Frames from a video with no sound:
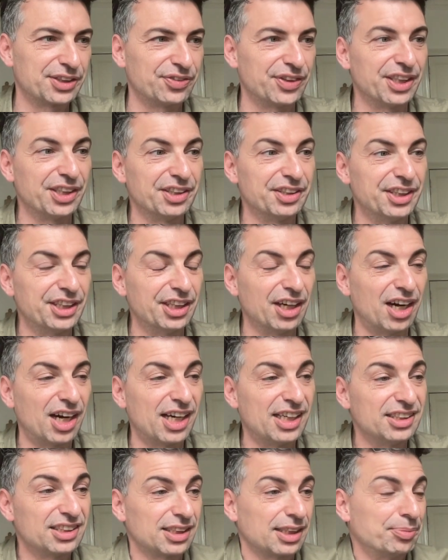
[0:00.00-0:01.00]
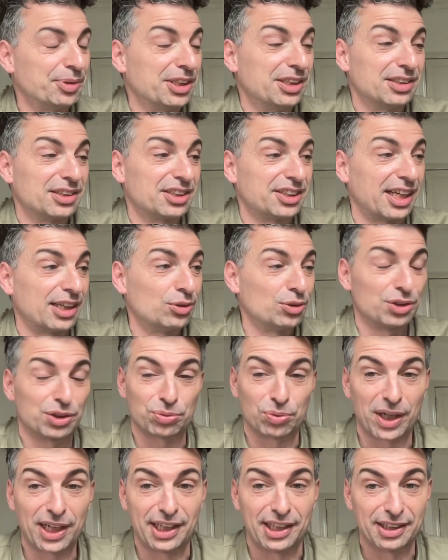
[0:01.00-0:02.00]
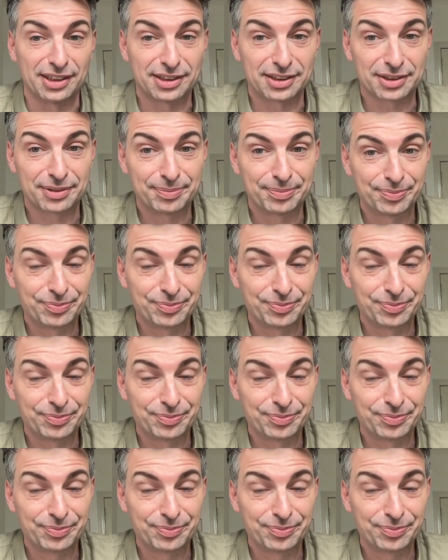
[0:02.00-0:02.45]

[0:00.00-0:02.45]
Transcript: via the eyes. I mean, it sounds right.